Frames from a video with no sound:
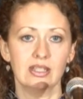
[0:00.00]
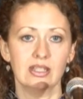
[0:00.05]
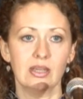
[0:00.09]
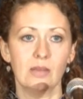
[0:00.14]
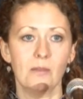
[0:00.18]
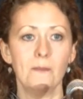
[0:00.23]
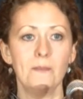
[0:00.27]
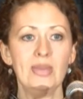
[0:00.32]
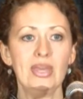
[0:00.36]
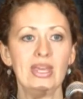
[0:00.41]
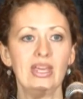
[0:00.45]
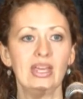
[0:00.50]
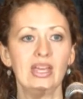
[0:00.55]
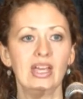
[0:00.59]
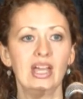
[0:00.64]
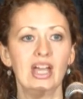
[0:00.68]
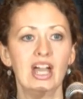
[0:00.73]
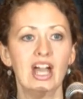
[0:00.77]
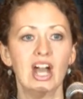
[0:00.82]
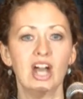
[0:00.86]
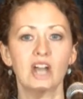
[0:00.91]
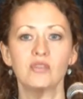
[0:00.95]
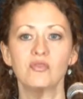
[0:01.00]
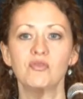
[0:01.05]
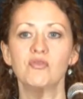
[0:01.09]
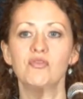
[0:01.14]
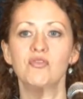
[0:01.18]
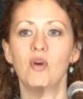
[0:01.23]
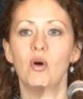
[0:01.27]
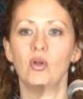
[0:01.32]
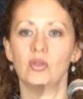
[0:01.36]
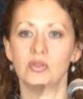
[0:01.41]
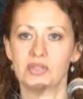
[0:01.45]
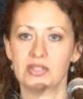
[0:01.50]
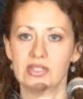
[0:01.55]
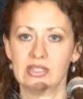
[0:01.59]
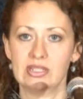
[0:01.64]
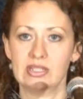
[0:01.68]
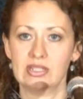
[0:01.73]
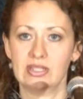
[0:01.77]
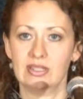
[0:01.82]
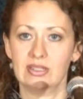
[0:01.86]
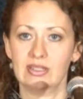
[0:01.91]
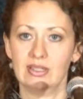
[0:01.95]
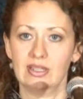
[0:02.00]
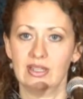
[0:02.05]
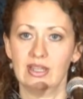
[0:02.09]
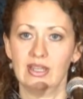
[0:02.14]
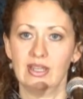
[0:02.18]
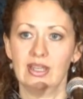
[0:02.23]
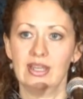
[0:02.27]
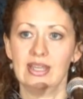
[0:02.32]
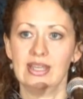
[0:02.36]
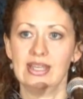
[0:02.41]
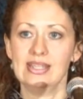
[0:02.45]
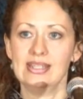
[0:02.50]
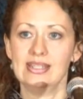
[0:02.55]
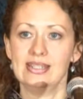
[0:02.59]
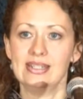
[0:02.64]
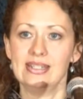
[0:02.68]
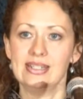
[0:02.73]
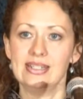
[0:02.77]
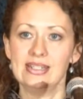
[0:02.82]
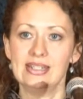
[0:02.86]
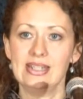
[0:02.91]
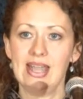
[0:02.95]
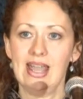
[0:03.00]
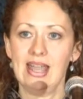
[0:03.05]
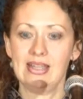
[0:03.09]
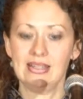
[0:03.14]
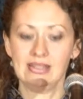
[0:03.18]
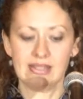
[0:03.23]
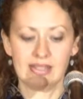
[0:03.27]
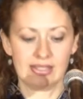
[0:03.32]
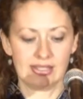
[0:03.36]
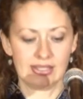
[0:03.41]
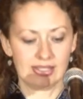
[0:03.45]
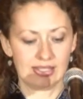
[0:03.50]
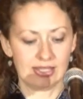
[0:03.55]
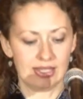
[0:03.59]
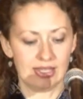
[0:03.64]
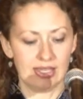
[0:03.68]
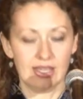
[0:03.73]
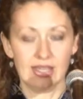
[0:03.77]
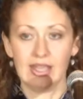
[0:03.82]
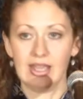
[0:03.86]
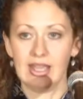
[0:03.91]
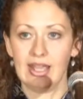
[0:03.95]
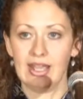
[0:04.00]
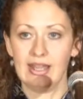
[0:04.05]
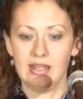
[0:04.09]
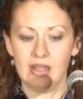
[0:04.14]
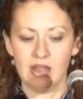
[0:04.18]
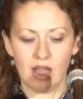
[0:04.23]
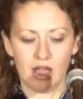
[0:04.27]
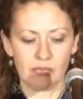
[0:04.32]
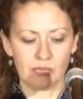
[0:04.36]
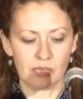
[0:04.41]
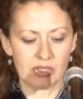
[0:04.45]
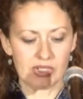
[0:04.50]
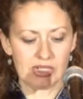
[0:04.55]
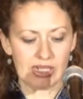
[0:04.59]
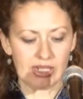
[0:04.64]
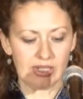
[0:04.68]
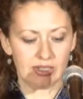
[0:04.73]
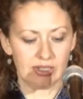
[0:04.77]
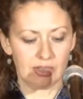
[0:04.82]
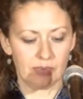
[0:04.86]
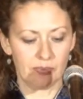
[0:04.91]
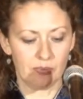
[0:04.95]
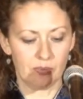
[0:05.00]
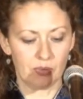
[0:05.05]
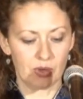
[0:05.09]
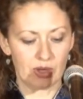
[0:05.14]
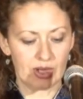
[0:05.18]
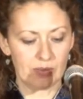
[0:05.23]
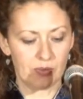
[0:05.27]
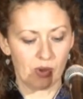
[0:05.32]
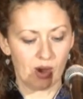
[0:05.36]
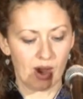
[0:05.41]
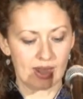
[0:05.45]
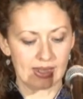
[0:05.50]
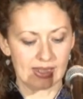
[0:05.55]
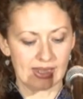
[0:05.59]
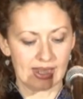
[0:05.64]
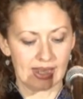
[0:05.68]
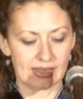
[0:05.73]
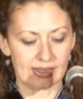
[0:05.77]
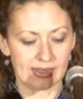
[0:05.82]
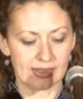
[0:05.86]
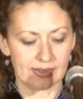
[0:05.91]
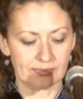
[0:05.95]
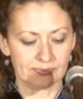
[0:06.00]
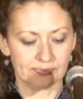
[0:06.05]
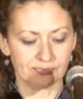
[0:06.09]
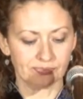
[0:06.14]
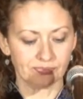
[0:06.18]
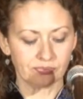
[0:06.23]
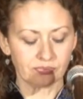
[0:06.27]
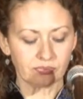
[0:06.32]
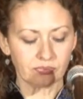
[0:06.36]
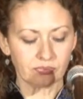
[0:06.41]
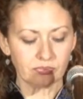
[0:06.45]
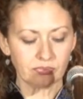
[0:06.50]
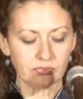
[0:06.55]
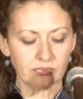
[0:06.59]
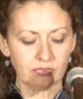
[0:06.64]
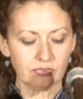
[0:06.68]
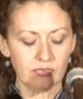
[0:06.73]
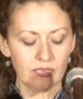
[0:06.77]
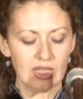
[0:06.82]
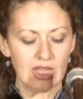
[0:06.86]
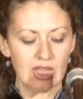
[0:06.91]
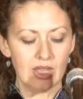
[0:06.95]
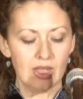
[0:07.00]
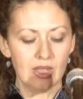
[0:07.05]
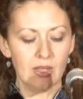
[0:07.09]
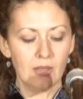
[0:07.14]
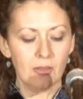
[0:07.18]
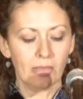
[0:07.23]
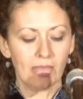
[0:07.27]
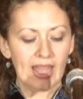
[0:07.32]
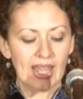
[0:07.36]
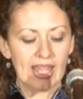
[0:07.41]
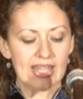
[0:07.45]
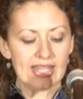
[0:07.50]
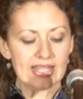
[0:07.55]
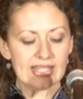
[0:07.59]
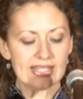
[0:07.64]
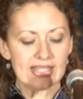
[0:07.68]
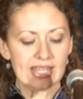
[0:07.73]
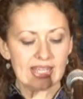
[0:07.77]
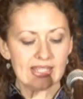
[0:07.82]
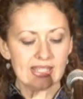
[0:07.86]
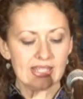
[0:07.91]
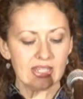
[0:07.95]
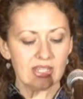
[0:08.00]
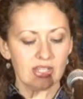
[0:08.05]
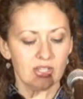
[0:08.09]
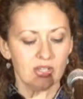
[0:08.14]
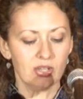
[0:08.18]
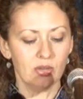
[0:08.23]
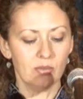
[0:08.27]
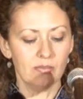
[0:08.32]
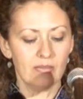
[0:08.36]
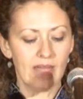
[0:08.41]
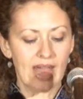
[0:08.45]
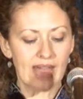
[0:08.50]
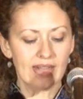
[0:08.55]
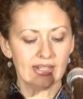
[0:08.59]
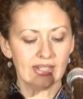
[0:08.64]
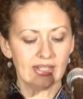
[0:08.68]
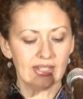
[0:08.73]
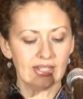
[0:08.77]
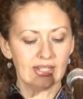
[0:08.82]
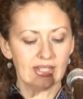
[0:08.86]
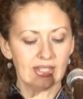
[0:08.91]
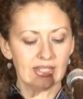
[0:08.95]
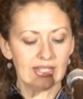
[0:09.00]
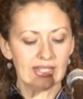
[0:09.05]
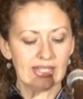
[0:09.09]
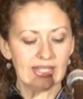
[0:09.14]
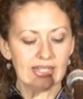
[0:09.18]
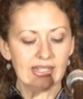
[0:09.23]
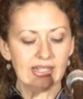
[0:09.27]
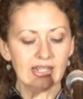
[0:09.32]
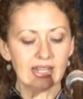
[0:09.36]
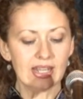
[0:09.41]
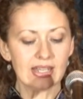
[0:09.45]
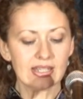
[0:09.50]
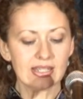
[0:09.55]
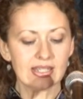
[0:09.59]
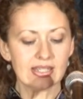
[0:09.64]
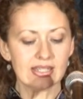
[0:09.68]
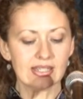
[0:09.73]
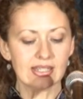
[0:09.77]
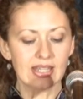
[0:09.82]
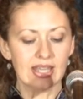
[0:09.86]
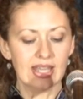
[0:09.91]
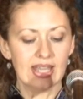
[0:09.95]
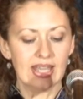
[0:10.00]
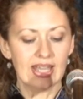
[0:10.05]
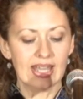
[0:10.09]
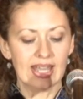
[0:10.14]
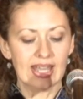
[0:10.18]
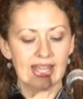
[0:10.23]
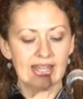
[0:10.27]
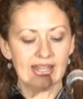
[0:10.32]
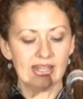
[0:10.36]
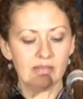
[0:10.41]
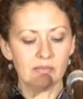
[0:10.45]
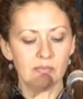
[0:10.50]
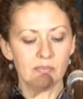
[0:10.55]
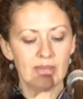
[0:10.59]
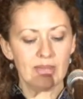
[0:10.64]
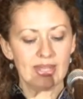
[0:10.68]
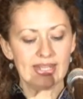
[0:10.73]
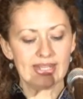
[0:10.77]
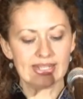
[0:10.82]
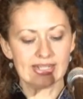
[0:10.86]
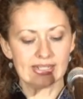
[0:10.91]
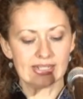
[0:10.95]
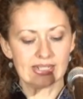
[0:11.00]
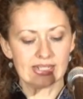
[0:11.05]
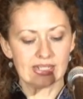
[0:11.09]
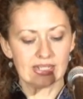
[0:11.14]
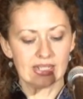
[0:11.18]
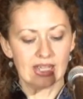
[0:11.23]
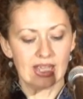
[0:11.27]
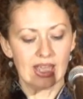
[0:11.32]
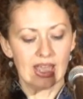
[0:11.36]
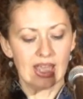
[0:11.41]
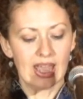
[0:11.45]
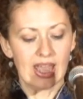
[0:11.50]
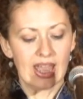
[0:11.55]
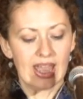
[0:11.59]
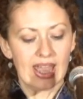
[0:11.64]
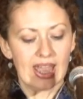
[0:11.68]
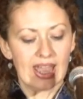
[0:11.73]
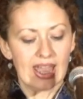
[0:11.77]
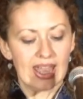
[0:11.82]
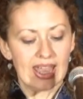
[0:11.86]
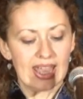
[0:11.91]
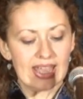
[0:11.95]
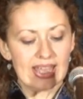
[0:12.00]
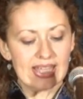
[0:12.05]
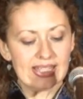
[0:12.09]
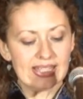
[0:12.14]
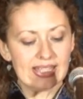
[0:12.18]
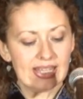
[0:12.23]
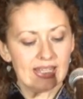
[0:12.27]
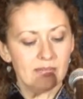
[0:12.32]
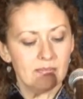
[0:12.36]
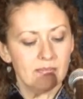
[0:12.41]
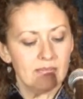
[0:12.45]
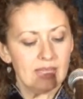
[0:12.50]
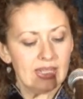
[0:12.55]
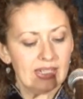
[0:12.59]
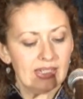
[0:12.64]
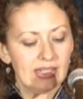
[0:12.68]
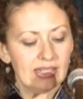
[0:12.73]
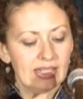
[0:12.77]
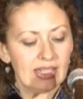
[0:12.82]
Being convulsed is an intense and not particularly pretty process. He says that humanity, heedless and impenitent, is admittedly